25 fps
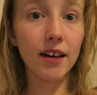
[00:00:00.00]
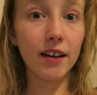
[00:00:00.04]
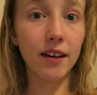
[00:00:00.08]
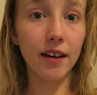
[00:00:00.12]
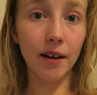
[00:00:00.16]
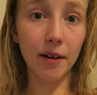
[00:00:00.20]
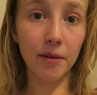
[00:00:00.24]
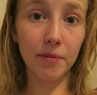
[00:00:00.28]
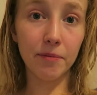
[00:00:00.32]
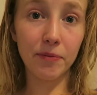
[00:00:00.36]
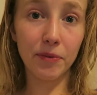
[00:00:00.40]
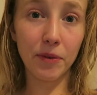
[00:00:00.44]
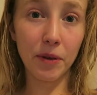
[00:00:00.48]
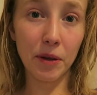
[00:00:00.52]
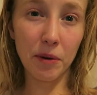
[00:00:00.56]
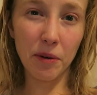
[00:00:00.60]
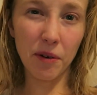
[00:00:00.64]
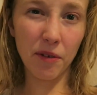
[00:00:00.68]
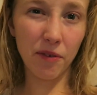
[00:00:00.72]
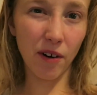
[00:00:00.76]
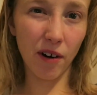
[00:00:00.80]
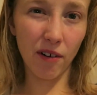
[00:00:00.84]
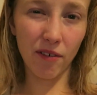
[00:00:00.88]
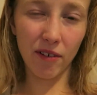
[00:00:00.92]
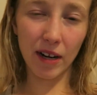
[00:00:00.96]

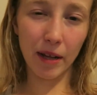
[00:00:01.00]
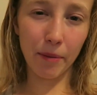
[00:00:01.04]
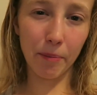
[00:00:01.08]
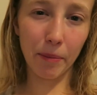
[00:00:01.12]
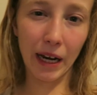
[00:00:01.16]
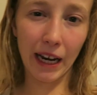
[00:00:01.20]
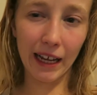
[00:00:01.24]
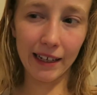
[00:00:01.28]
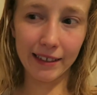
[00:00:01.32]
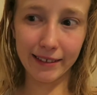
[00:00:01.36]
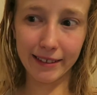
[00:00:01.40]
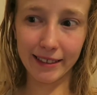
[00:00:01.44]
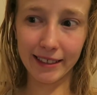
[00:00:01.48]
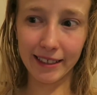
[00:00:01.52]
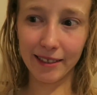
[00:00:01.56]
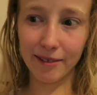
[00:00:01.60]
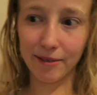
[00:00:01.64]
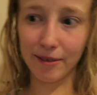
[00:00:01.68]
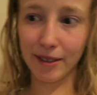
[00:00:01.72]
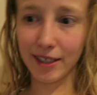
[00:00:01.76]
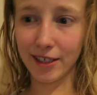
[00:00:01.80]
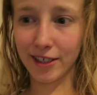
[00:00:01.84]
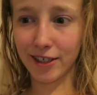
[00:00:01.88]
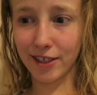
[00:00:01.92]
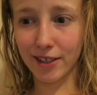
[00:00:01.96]
We've not really planned it,
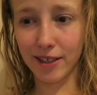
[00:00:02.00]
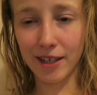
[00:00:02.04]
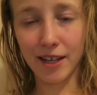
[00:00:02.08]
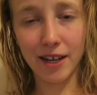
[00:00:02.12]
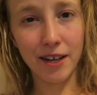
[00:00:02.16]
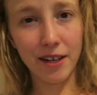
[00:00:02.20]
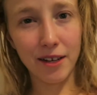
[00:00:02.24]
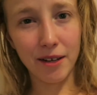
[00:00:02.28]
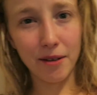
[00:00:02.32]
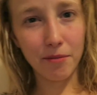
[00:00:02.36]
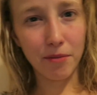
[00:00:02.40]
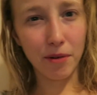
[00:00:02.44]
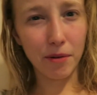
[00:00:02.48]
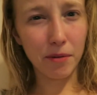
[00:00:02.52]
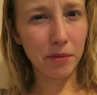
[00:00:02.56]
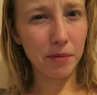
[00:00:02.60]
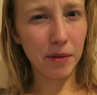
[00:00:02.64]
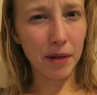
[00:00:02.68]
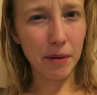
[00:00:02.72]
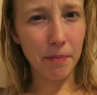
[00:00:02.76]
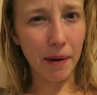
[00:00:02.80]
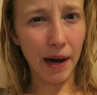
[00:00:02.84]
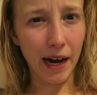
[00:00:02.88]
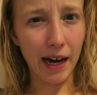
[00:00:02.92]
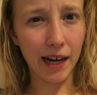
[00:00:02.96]
which is
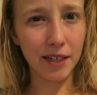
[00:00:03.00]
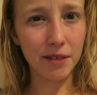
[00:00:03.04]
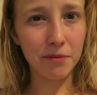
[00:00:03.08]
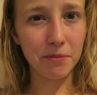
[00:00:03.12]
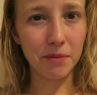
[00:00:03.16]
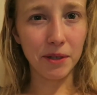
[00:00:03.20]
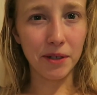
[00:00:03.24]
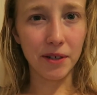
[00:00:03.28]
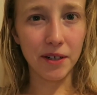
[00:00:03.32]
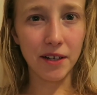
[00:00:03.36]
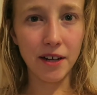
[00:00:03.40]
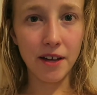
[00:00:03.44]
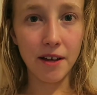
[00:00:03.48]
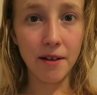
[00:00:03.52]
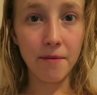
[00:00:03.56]
probably bad, but